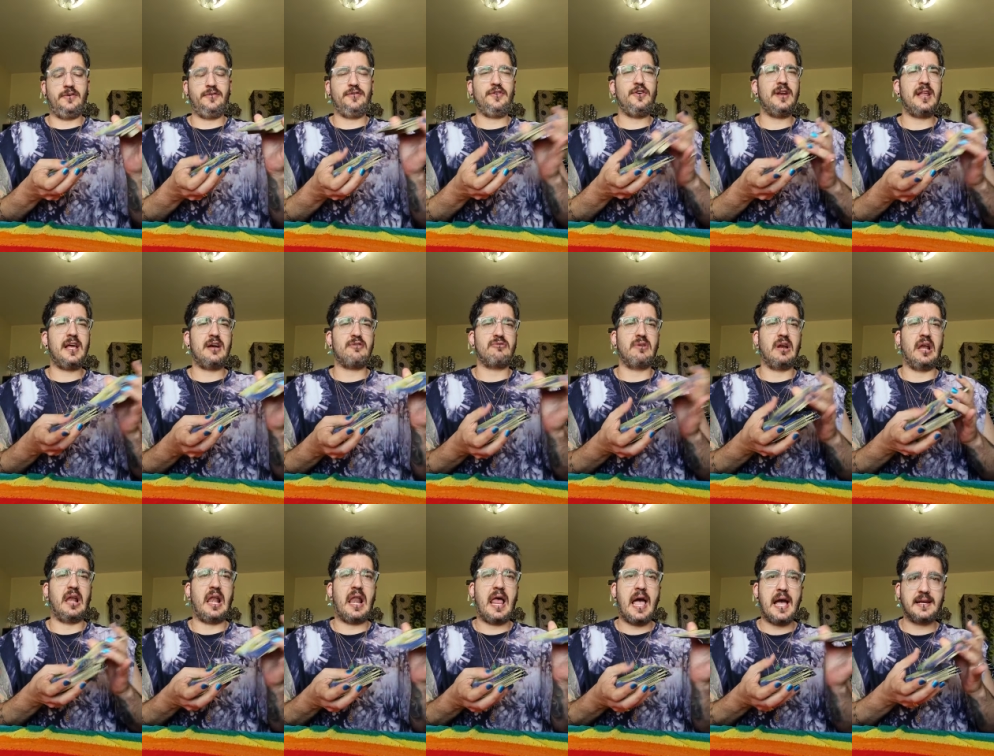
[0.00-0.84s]
forgot how
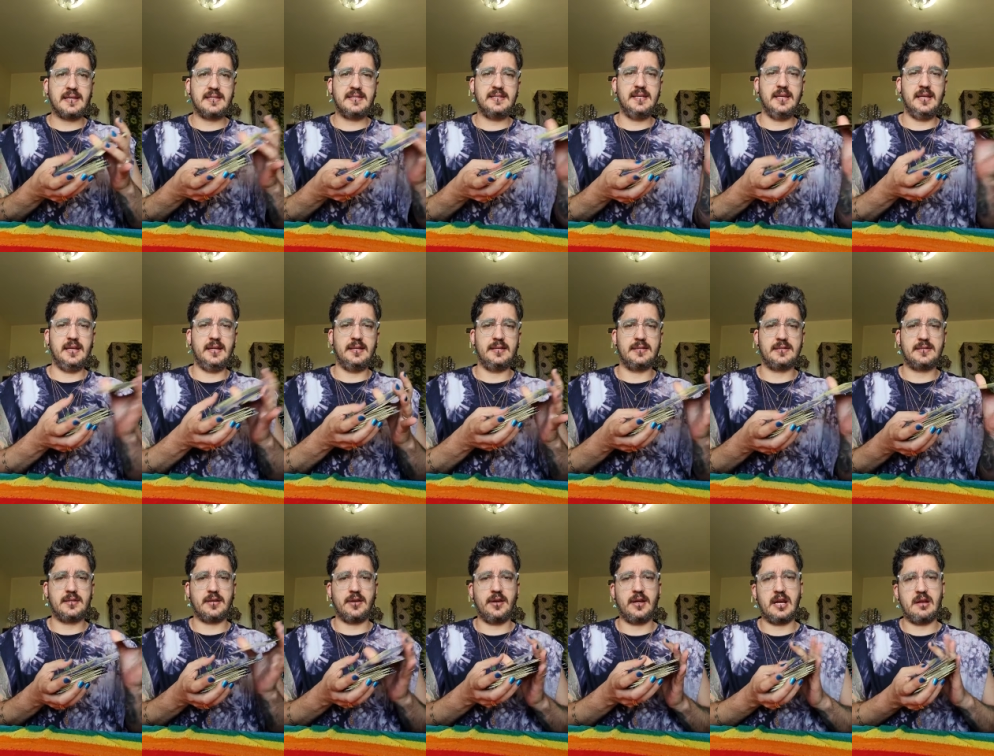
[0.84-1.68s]
relaxing it is
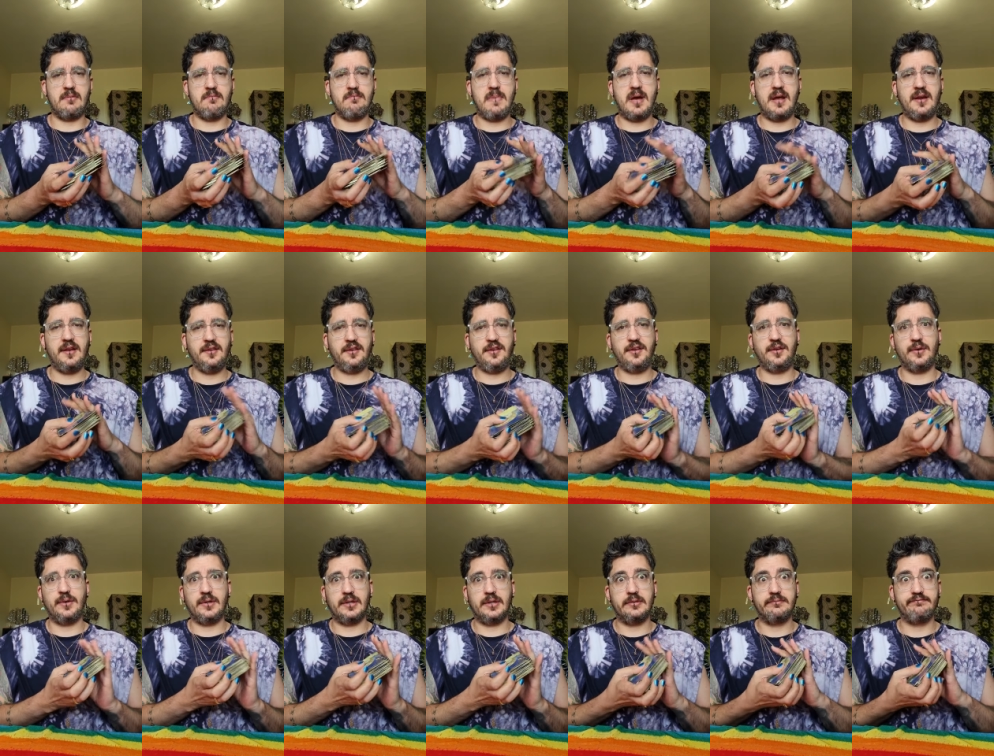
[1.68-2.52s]
to go get a
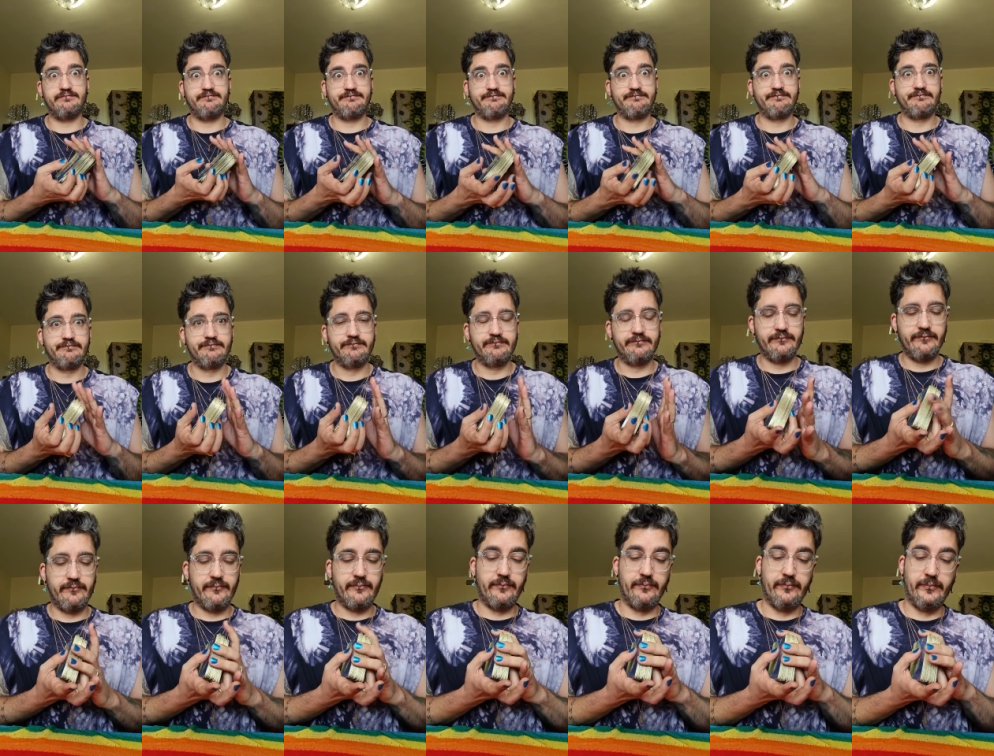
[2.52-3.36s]
manicure. I'm